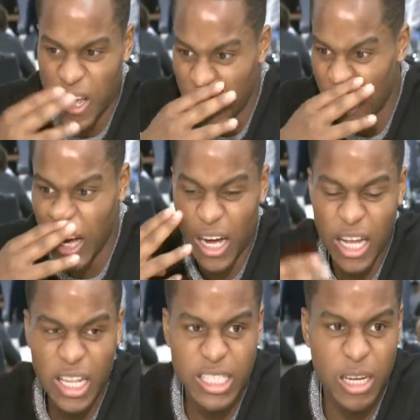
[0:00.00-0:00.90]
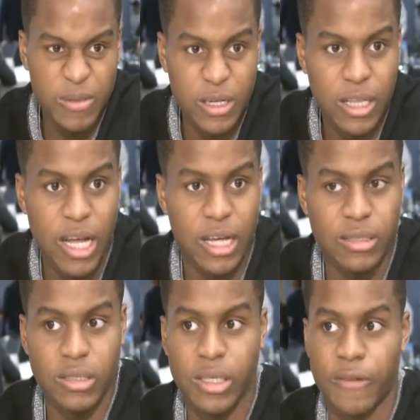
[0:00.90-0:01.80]
That's helped in a lot
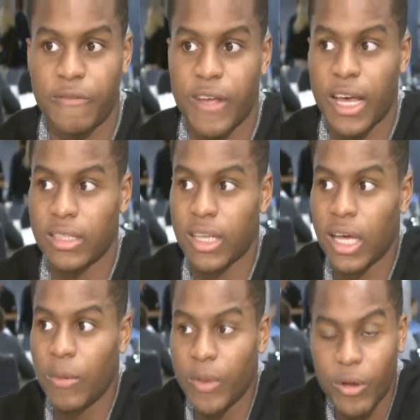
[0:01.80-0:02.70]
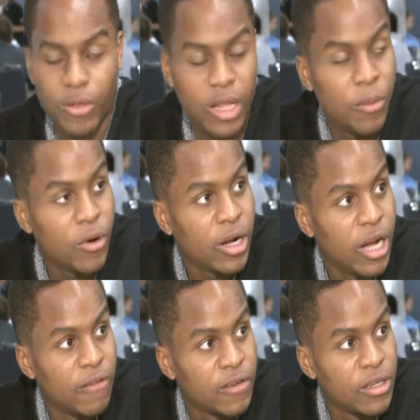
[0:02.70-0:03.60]
in the fact that I'm playing with a lot more
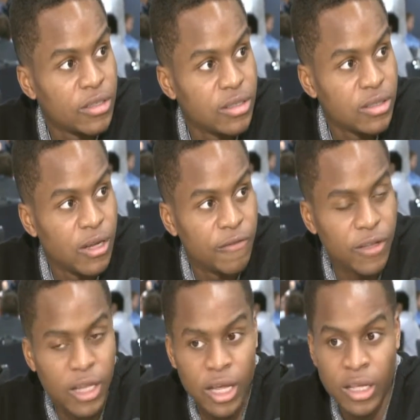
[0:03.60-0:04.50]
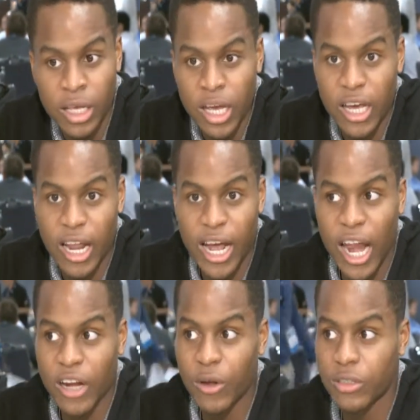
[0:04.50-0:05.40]
confidence, I feel like. And I
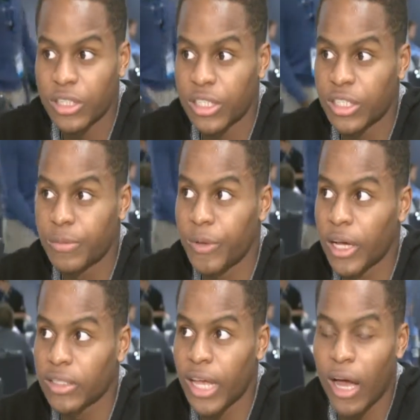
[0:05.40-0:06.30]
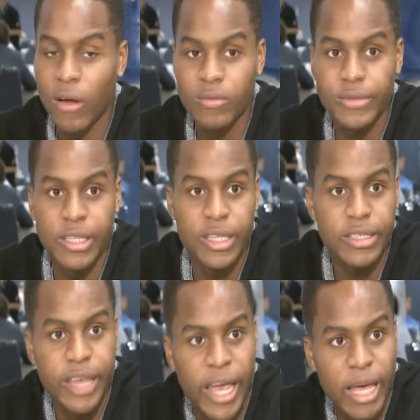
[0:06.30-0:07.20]
kind of know what to expect now in
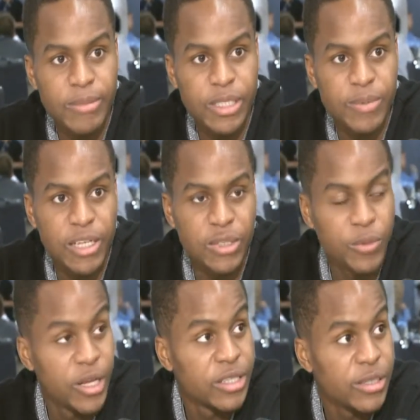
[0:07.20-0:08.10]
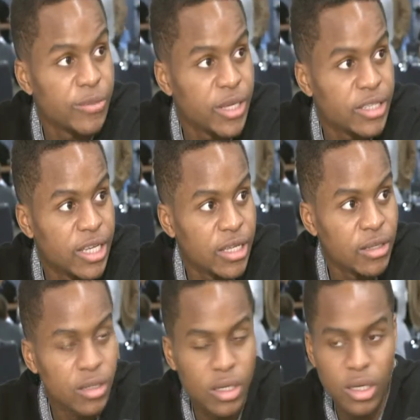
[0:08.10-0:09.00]
these games, especially when we get into Big
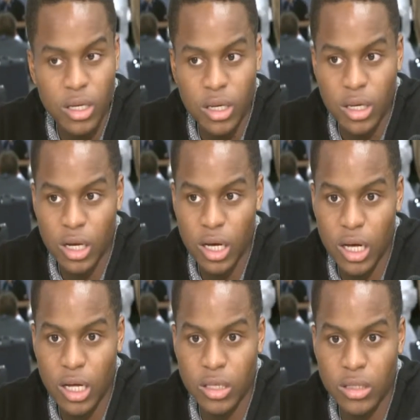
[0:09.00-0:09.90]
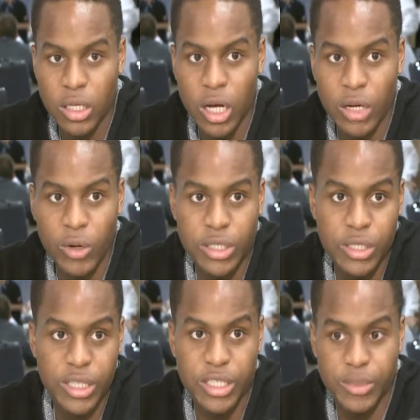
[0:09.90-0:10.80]
Ten. I know what
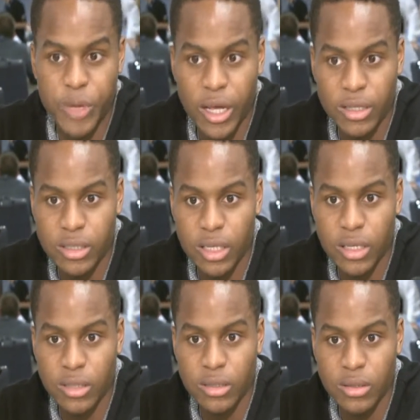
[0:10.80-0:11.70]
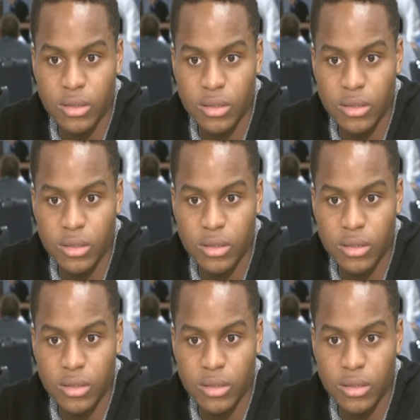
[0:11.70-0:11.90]
to expect, and,